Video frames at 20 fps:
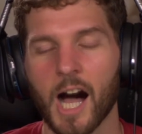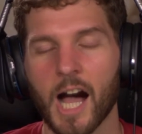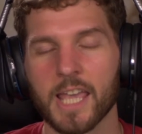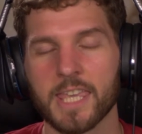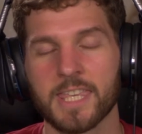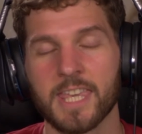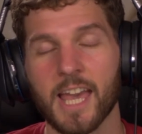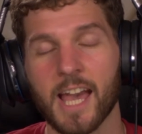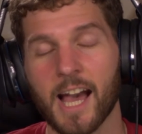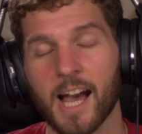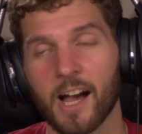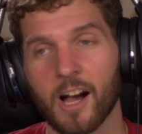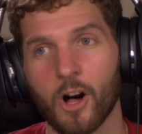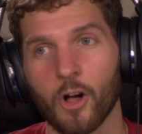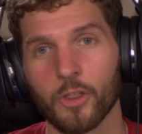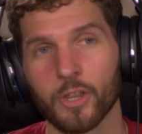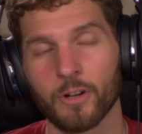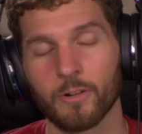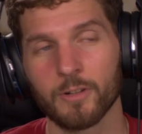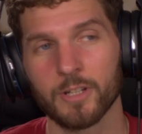Yeah,
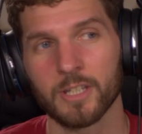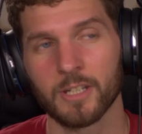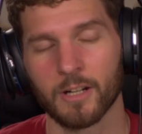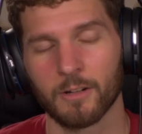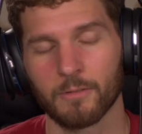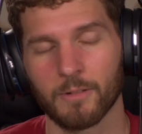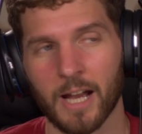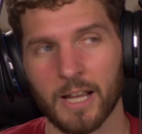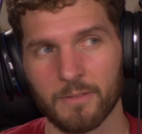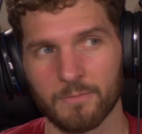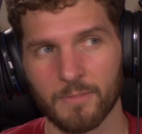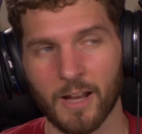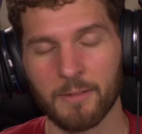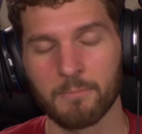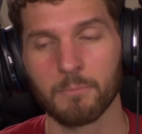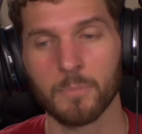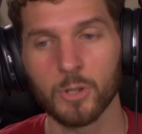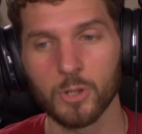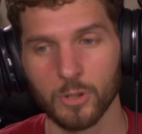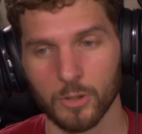although, you know, I
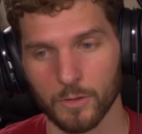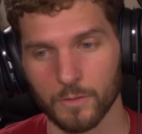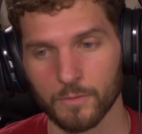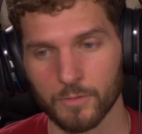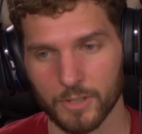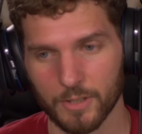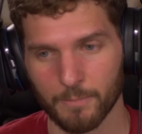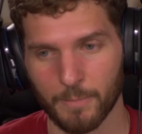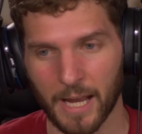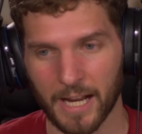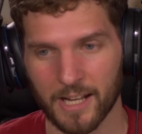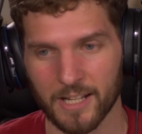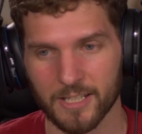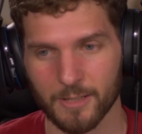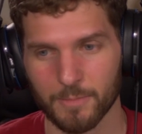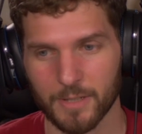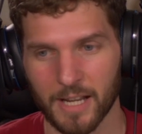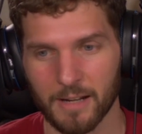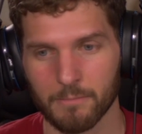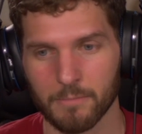moved back in
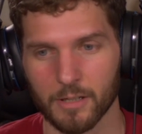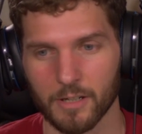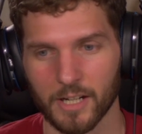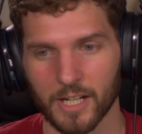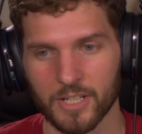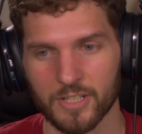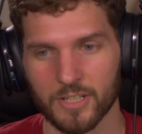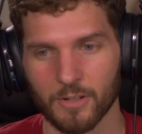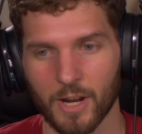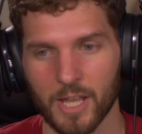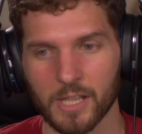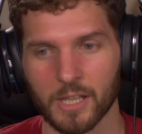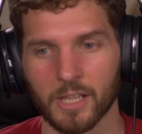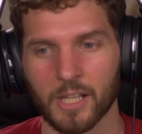September, and so